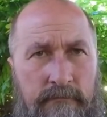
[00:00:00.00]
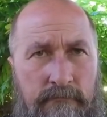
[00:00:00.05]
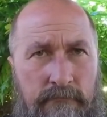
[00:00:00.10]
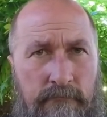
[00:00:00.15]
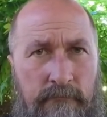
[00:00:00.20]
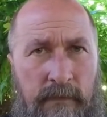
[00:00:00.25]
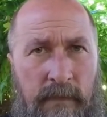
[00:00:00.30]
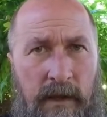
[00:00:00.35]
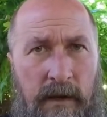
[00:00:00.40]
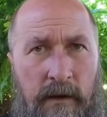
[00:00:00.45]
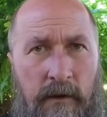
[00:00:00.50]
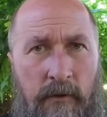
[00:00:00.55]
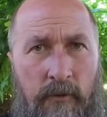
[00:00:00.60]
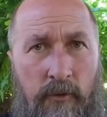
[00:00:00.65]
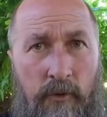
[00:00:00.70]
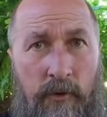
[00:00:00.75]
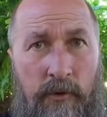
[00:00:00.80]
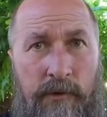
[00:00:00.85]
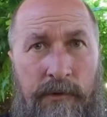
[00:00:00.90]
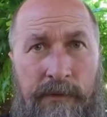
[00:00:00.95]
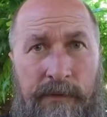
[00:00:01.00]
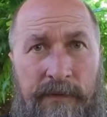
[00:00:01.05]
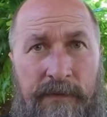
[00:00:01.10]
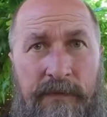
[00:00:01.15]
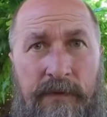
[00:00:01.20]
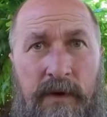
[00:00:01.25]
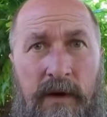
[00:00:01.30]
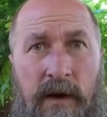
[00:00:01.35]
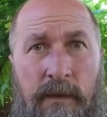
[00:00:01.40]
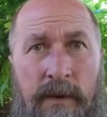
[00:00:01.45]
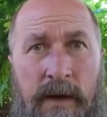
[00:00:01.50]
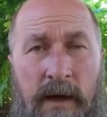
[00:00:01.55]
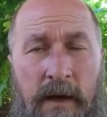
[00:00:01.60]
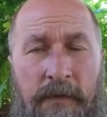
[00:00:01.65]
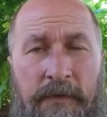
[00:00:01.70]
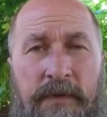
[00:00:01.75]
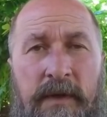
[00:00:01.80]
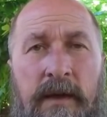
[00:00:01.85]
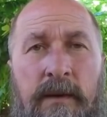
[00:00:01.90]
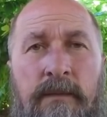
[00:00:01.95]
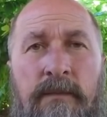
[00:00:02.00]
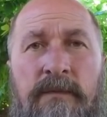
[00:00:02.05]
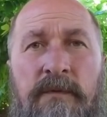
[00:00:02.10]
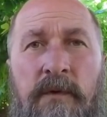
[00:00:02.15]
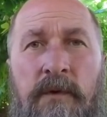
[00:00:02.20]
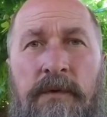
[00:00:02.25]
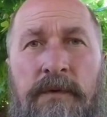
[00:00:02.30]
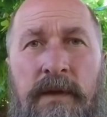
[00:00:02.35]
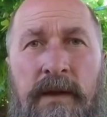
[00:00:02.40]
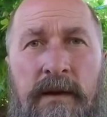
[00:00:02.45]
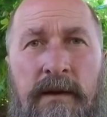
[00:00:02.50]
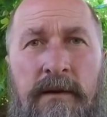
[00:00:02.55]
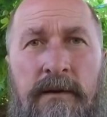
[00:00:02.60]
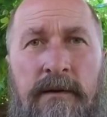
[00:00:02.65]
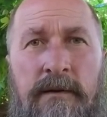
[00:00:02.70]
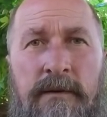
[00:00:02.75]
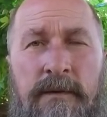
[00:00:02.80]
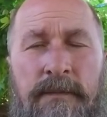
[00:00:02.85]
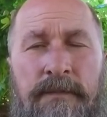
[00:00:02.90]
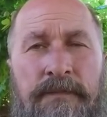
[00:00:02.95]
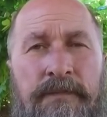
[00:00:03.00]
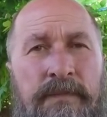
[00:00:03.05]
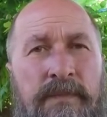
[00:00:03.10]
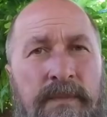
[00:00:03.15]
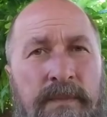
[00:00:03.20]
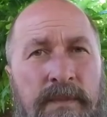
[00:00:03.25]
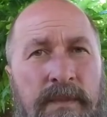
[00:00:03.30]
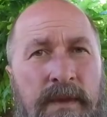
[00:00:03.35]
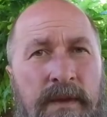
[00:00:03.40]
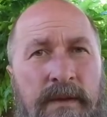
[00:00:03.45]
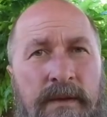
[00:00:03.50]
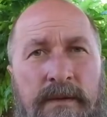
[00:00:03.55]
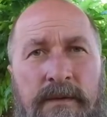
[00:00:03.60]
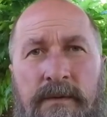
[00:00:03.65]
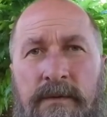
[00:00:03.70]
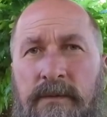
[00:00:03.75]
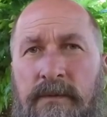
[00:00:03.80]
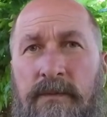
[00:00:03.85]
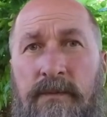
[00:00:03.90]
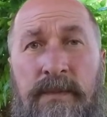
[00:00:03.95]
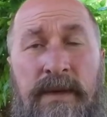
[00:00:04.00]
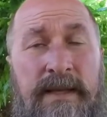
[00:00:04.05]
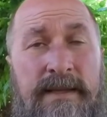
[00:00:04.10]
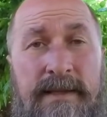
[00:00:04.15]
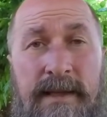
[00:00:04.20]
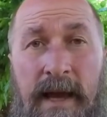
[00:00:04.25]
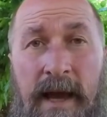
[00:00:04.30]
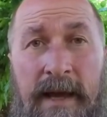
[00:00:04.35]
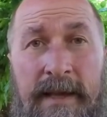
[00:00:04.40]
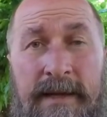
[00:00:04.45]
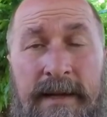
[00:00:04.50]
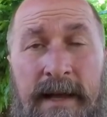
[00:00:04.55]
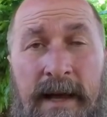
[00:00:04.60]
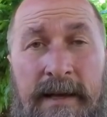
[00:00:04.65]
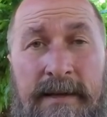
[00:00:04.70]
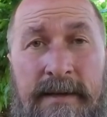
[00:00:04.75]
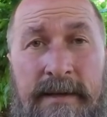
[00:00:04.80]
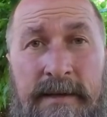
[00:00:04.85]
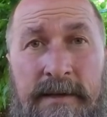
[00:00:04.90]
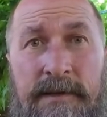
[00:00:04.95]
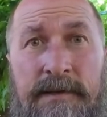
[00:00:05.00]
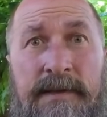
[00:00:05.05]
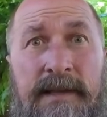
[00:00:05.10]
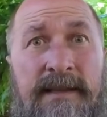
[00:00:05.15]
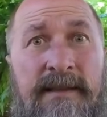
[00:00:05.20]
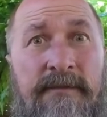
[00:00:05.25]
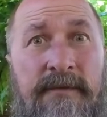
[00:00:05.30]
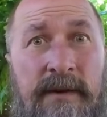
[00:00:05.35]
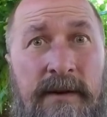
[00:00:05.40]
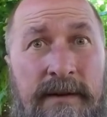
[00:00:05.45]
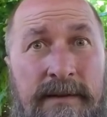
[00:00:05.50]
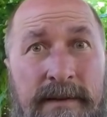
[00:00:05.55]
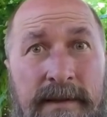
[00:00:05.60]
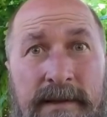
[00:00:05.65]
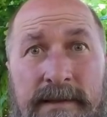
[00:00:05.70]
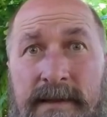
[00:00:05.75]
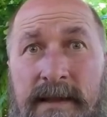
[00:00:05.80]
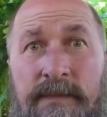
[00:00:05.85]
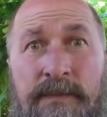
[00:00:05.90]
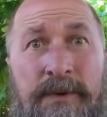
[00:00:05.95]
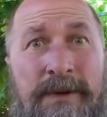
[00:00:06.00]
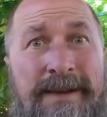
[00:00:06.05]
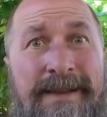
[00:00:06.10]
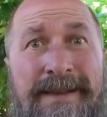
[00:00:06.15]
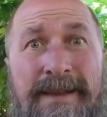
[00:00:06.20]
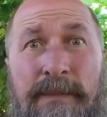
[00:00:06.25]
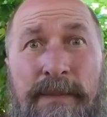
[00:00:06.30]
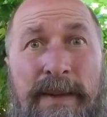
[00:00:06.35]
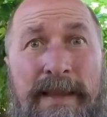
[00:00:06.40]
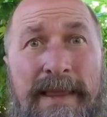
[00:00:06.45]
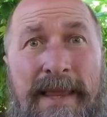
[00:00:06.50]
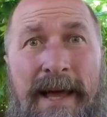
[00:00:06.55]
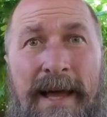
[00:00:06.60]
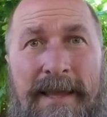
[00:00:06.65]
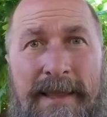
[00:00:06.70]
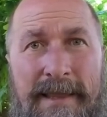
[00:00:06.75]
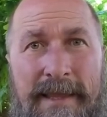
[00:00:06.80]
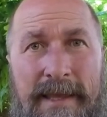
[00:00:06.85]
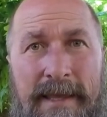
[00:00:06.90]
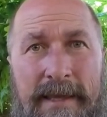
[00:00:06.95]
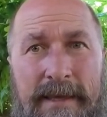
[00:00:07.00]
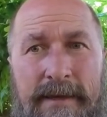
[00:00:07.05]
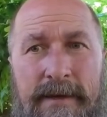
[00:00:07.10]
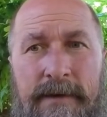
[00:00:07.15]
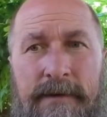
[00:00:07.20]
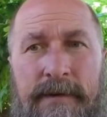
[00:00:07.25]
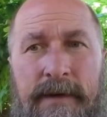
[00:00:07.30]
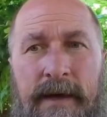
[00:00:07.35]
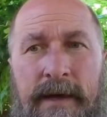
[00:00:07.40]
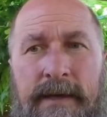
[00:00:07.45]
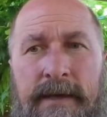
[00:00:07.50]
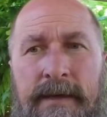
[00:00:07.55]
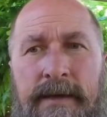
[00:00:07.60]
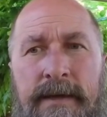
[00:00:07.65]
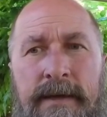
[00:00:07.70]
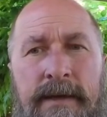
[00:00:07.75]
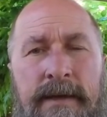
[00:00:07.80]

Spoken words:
you know, oomph about them for their misguided ideals, at the very least. That's putting it politely, okay?